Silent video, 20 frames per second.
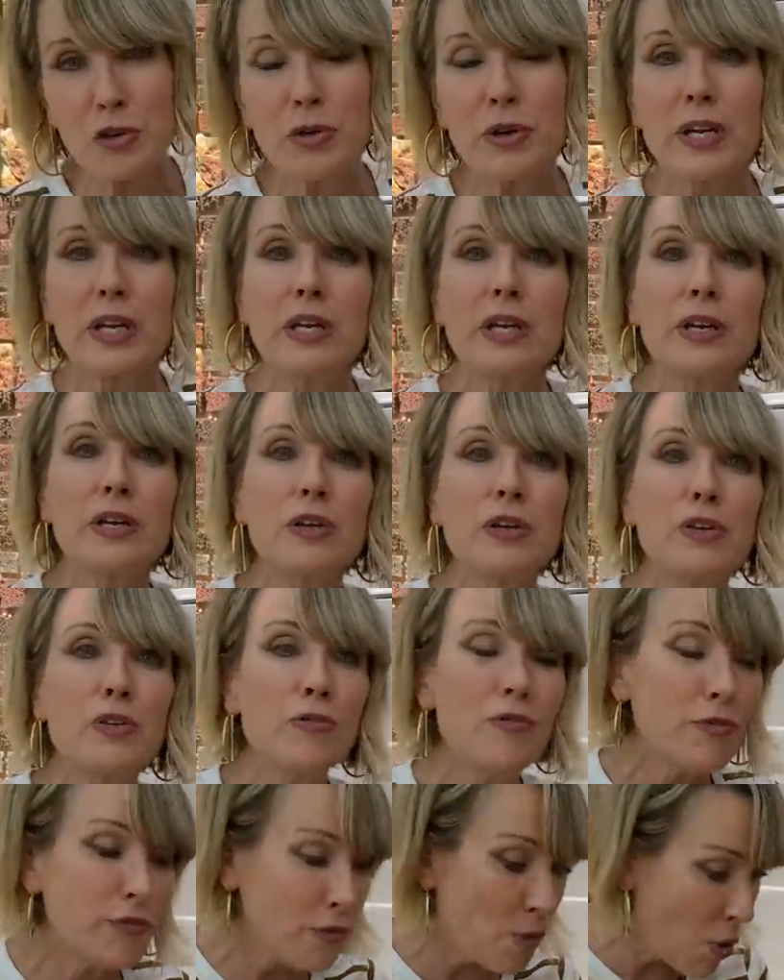or in
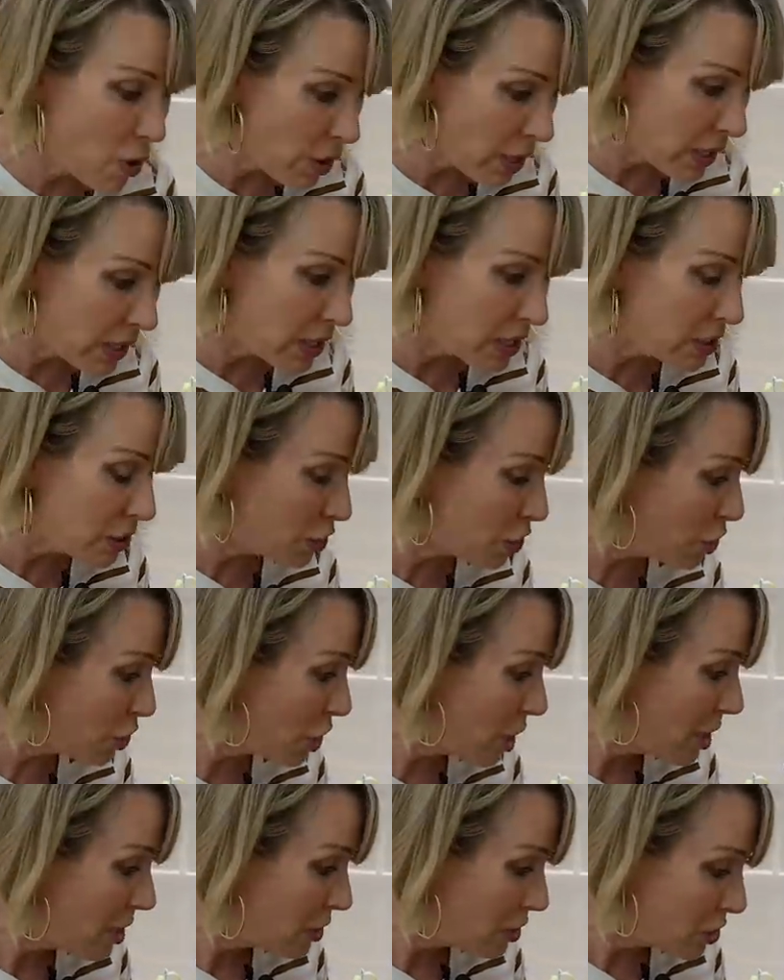four inch
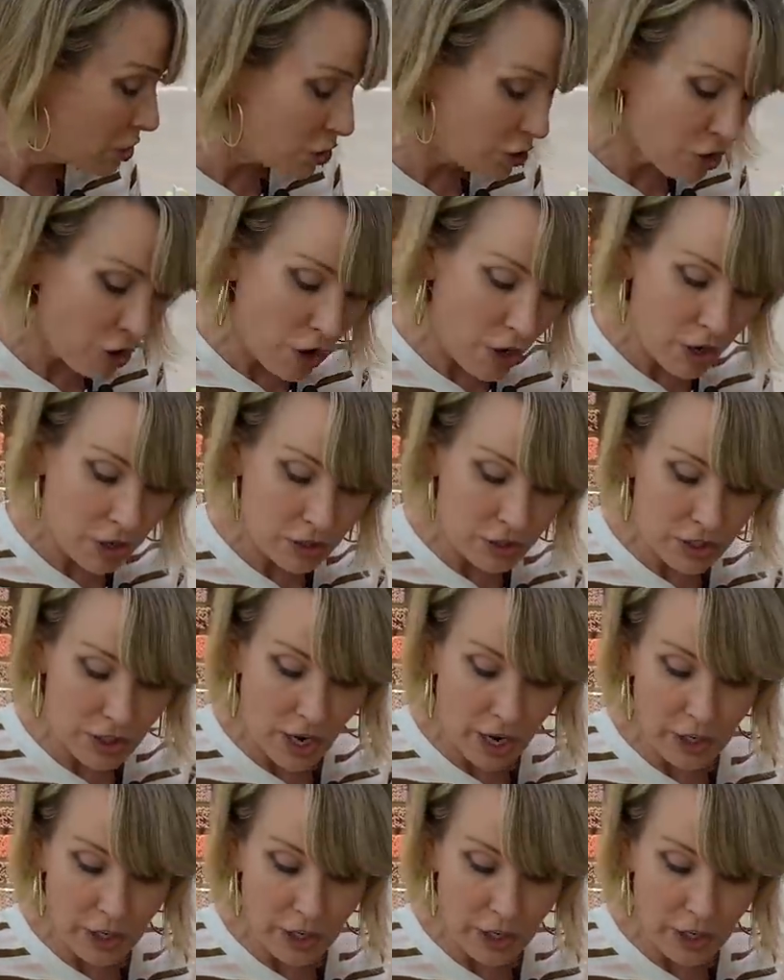starts,